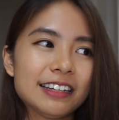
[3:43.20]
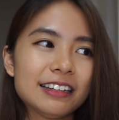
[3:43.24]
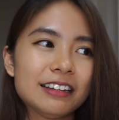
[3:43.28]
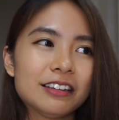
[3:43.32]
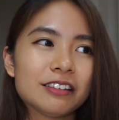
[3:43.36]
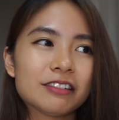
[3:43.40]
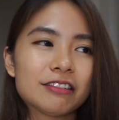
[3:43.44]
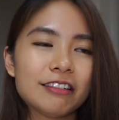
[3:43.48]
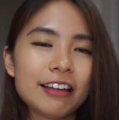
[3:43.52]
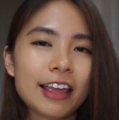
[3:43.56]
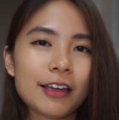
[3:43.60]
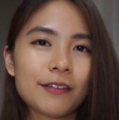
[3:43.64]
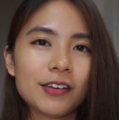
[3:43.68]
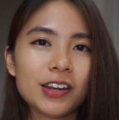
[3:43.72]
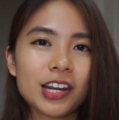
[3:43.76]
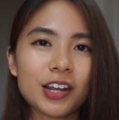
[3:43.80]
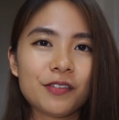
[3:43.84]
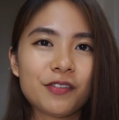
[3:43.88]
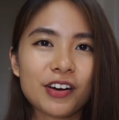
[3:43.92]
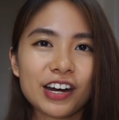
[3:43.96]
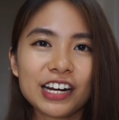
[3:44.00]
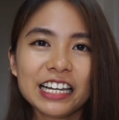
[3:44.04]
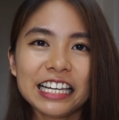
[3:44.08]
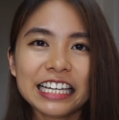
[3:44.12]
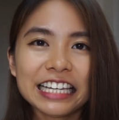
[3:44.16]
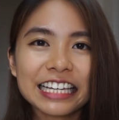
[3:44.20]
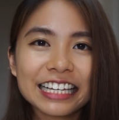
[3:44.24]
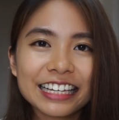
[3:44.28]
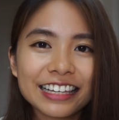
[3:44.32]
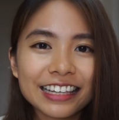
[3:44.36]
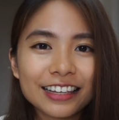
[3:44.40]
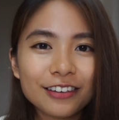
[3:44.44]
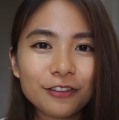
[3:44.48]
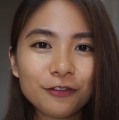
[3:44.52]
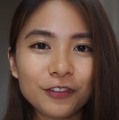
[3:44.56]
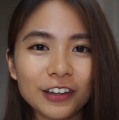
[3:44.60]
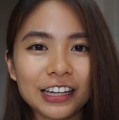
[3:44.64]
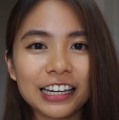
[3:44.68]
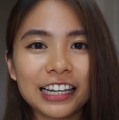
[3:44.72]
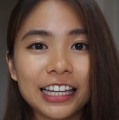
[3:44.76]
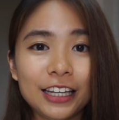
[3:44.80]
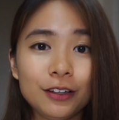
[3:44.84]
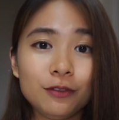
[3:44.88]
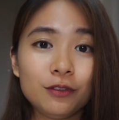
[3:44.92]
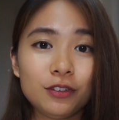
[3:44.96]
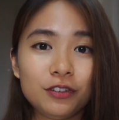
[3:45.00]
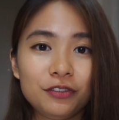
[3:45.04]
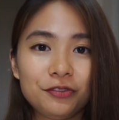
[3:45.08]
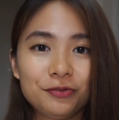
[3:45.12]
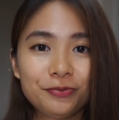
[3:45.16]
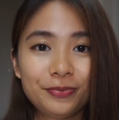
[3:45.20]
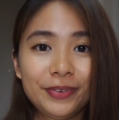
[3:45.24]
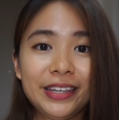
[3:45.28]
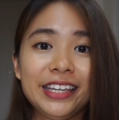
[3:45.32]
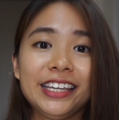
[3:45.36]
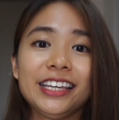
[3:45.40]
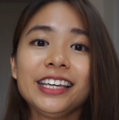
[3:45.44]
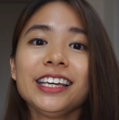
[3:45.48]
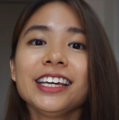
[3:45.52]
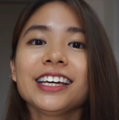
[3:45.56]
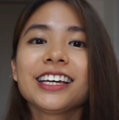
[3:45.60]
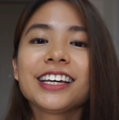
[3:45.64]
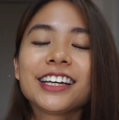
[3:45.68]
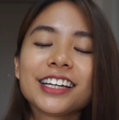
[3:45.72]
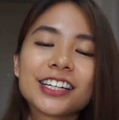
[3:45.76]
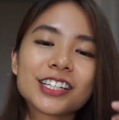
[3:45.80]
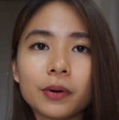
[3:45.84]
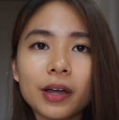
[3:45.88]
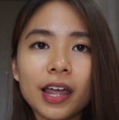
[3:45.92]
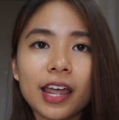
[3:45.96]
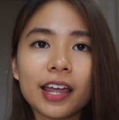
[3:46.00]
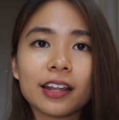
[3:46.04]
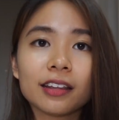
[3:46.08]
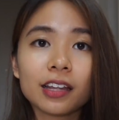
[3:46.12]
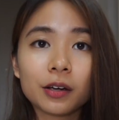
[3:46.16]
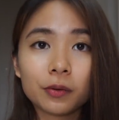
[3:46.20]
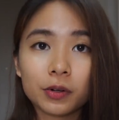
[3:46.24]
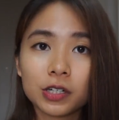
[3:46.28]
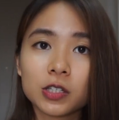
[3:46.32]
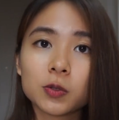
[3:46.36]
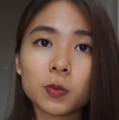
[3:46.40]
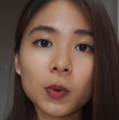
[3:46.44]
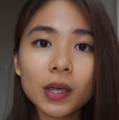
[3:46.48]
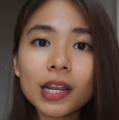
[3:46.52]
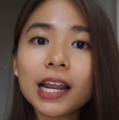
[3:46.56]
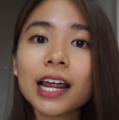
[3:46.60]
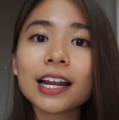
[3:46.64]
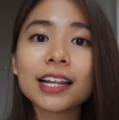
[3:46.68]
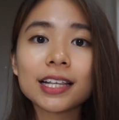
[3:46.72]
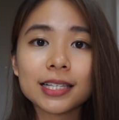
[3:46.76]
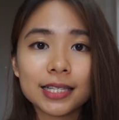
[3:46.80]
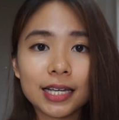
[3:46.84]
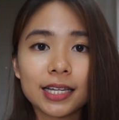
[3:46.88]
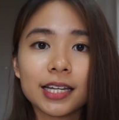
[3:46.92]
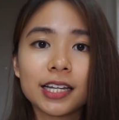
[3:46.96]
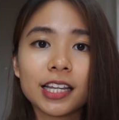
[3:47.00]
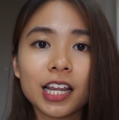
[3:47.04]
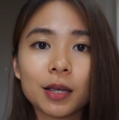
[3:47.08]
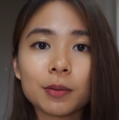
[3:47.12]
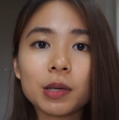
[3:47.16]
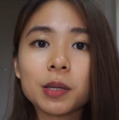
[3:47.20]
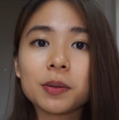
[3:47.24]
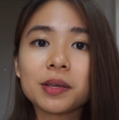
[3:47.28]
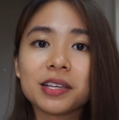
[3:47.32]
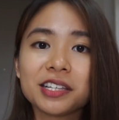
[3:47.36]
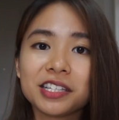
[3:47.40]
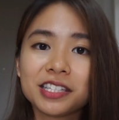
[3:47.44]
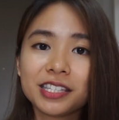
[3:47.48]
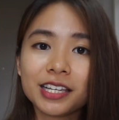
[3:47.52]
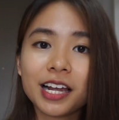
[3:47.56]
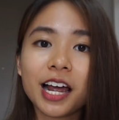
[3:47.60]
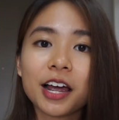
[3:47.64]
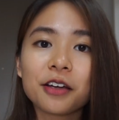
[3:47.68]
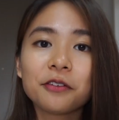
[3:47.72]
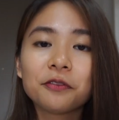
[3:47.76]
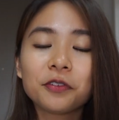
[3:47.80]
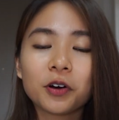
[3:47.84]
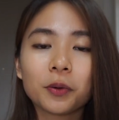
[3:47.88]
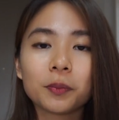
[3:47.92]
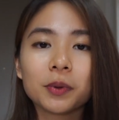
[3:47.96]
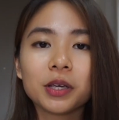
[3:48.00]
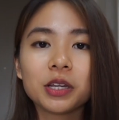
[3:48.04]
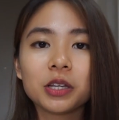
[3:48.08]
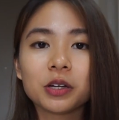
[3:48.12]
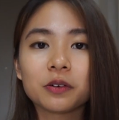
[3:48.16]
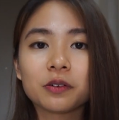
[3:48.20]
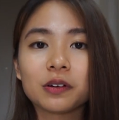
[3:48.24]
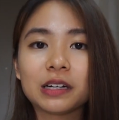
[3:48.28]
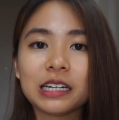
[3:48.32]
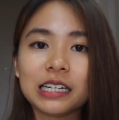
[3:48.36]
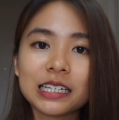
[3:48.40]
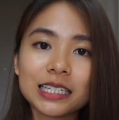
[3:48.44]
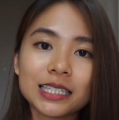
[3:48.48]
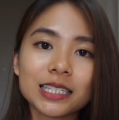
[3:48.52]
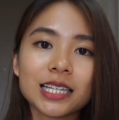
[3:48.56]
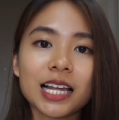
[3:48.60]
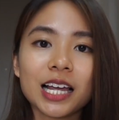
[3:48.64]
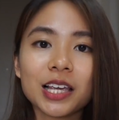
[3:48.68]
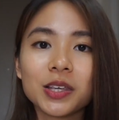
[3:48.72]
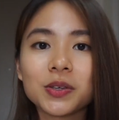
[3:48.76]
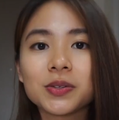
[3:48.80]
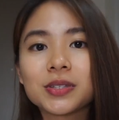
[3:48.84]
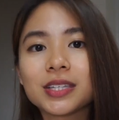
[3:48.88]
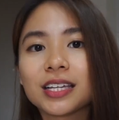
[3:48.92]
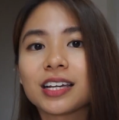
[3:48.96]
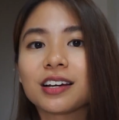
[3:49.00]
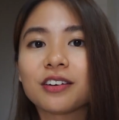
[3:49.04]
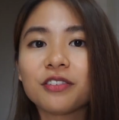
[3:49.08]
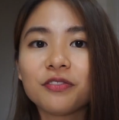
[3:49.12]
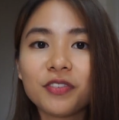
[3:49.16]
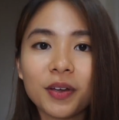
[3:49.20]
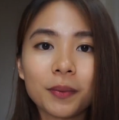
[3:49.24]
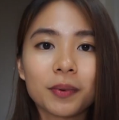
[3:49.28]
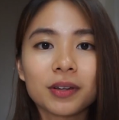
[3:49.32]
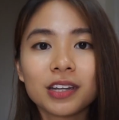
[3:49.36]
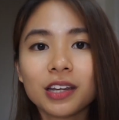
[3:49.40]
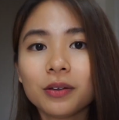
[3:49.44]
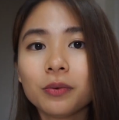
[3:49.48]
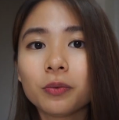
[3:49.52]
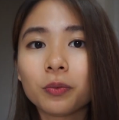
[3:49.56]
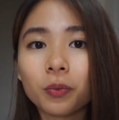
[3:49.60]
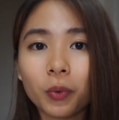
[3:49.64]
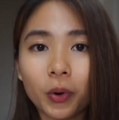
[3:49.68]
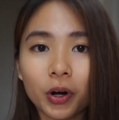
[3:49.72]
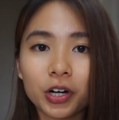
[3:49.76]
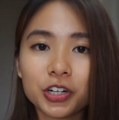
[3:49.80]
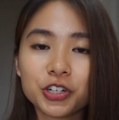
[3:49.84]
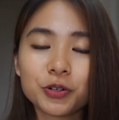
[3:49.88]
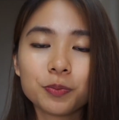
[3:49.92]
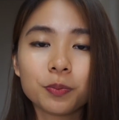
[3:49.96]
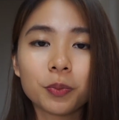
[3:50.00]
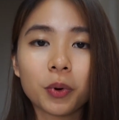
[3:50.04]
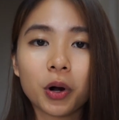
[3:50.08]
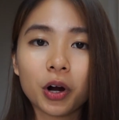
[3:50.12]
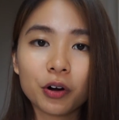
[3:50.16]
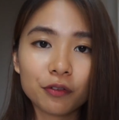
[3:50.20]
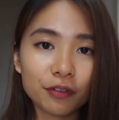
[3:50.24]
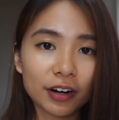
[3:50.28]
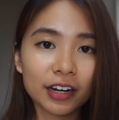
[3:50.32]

you know, having that very icky feeling with me. And that was when I decided that maybe it's time for me to really start using a feminine wash more